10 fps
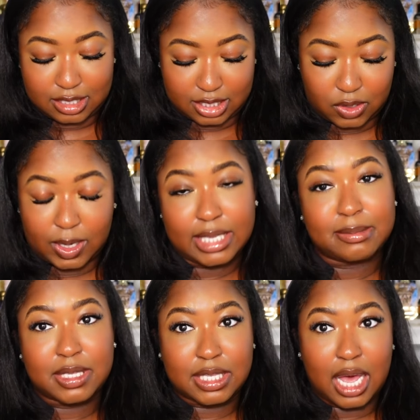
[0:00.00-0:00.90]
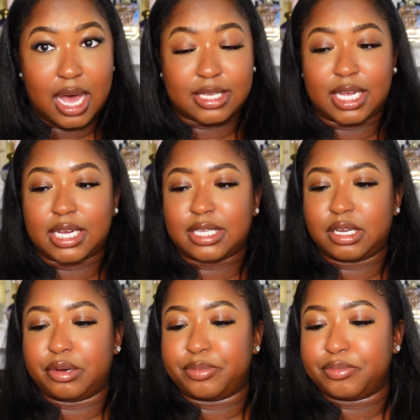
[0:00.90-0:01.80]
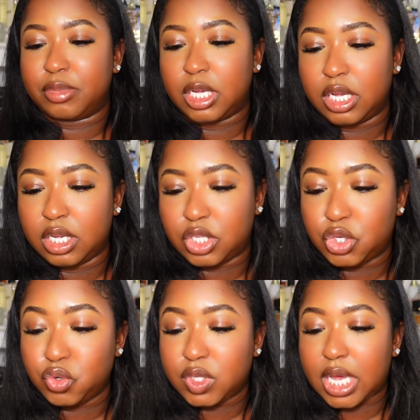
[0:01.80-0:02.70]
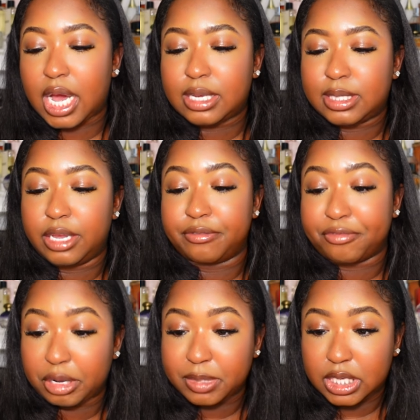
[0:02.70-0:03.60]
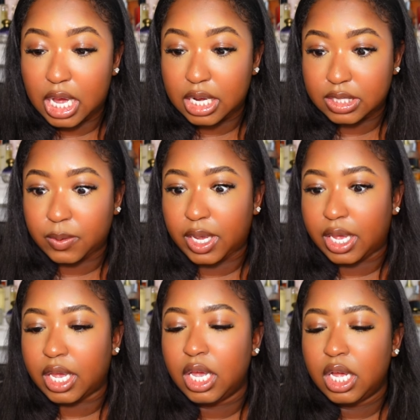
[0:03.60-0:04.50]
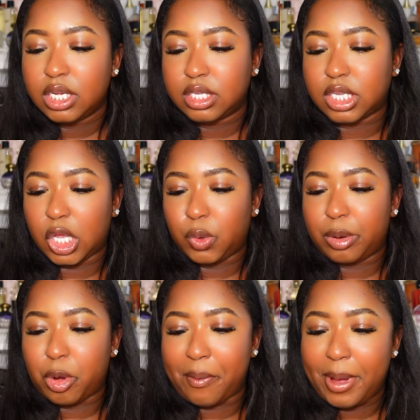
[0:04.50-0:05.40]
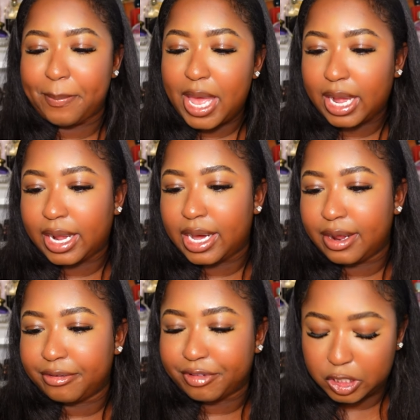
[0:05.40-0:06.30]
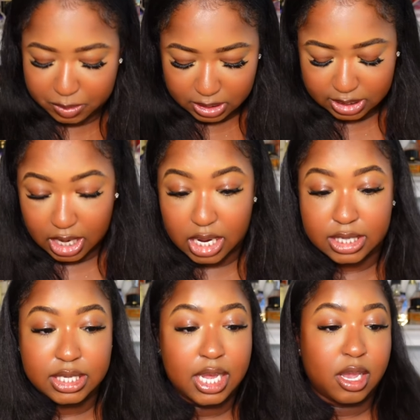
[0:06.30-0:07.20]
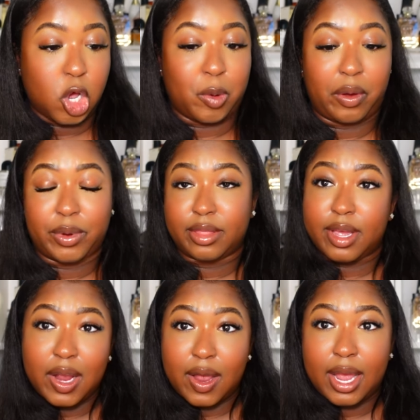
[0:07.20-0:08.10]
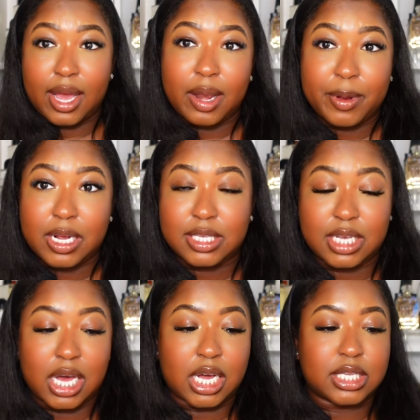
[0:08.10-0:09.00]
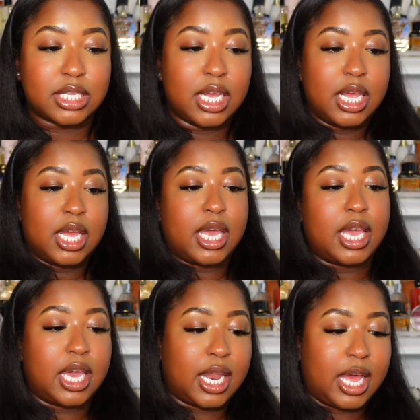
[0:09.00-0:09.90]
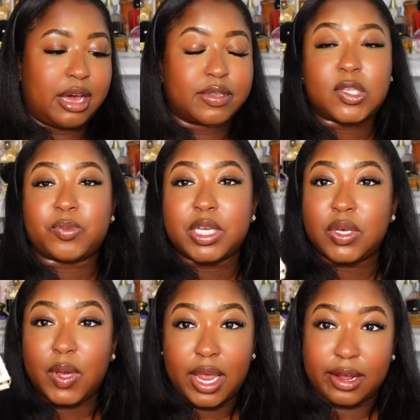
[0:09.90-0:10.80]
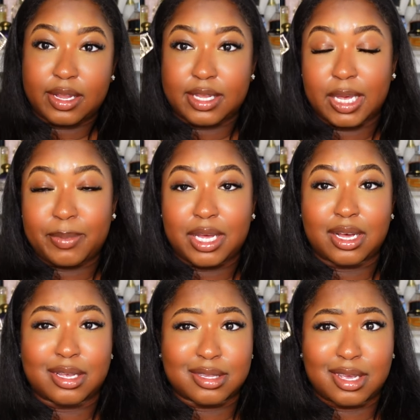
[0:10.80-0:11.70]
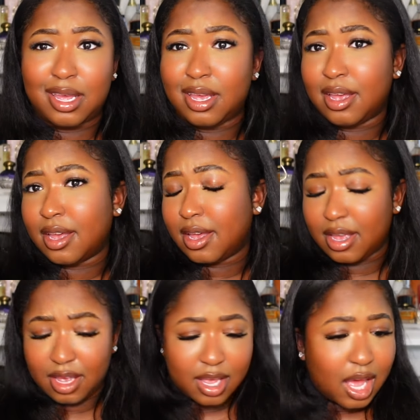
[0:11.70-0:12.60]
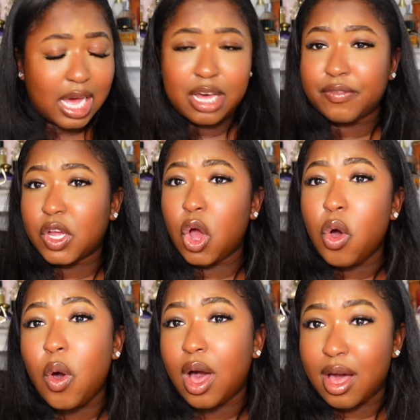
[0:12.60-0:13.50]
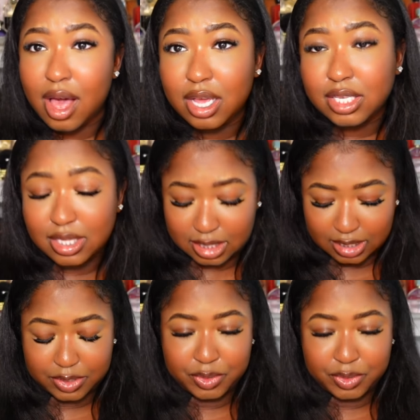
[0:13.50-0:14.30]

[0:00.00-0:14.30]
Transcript: So I got some socks. I got some two socks and from socks, okay? So when I'm on my way back, I got a fresh pair of socks. And on my way there, I got a pair of socks. And I have a super cute hair clip because, of course.